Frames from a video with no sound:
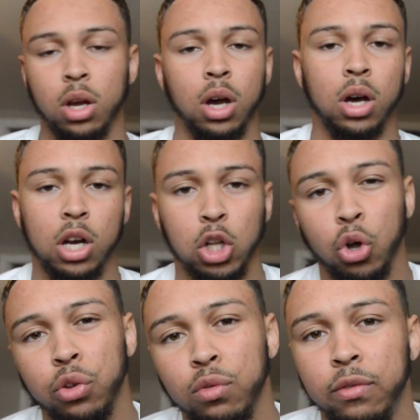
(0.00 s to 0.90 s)

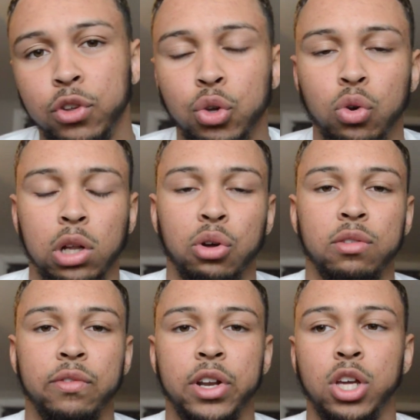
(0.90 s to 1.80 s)
Clothing review,
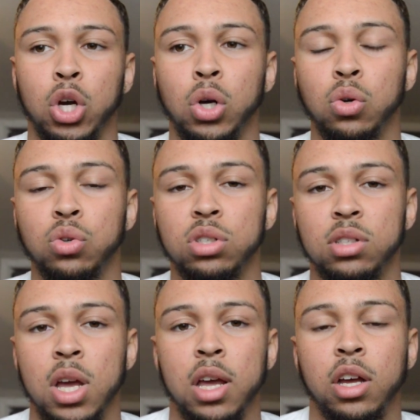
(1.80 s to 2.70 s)
clothing videos,
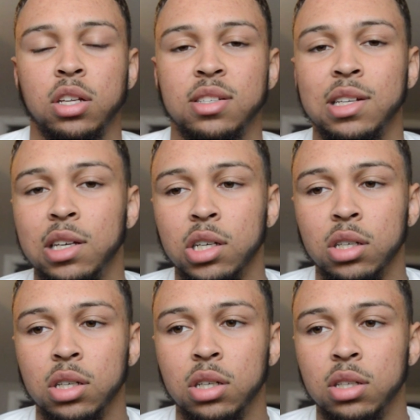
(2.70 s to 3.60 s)

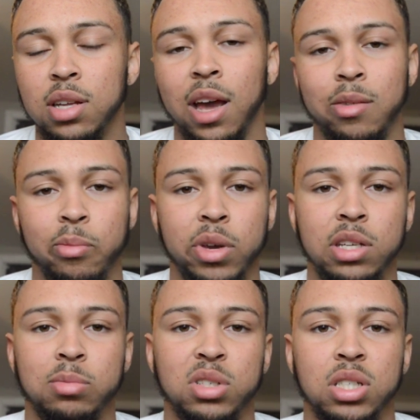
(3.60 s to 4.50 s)
sneakers, hype
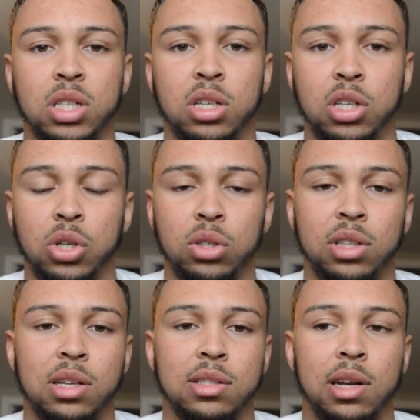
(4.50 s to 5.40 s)
beast material,
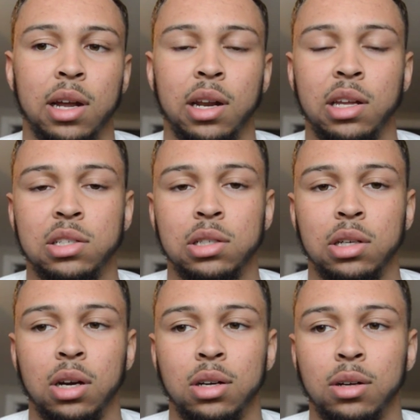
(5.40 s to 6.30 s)
things of that nature.
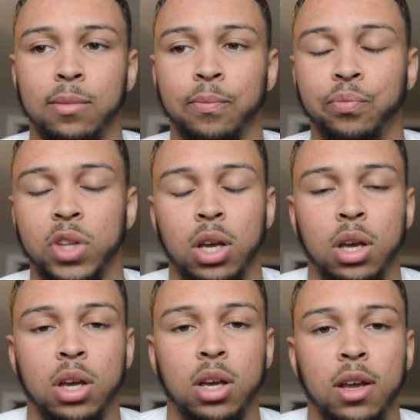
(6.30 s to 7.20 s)

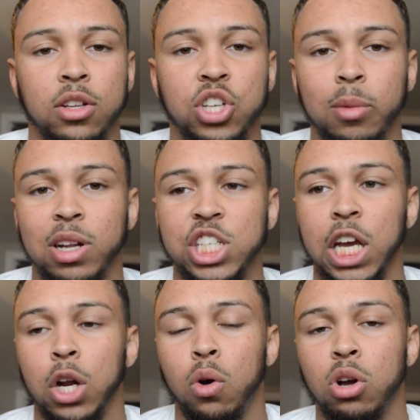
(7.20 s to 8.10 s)
Check my
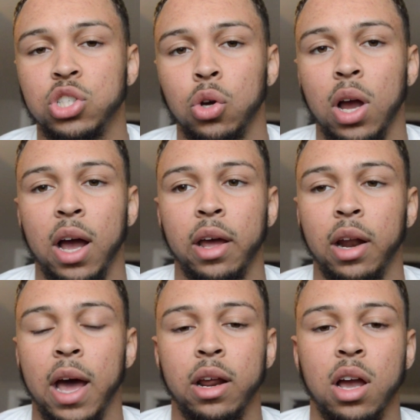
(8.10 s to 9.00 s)
channel. I also got
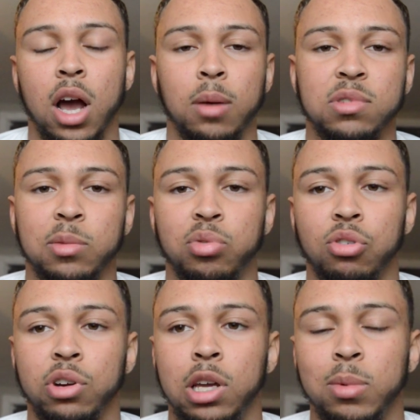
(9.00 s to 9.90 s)
how to cop
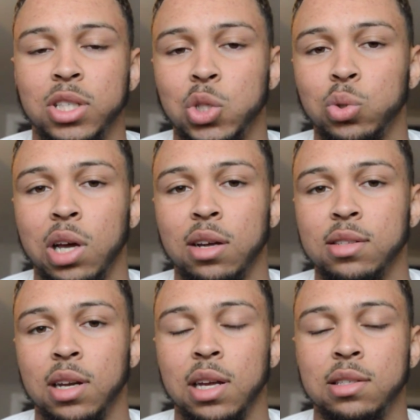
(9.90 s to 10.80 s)
Supreme in
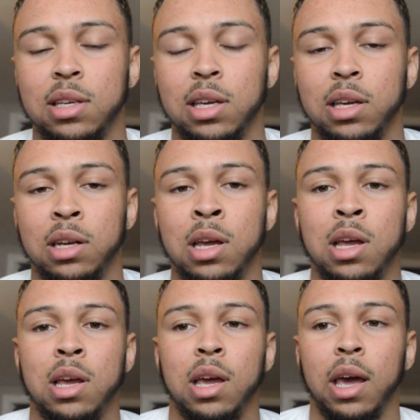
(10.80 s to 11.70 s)
2018,
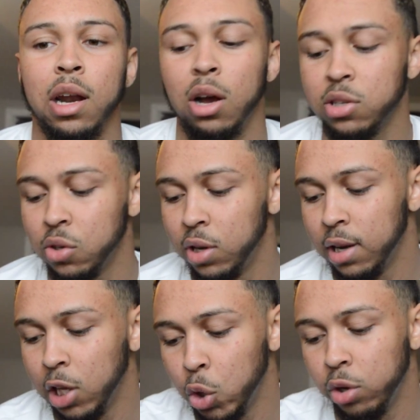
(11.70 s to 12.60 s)
and I also did
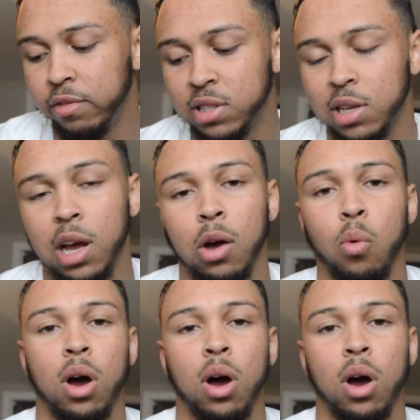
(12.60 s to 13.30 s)
a Louis Vuitton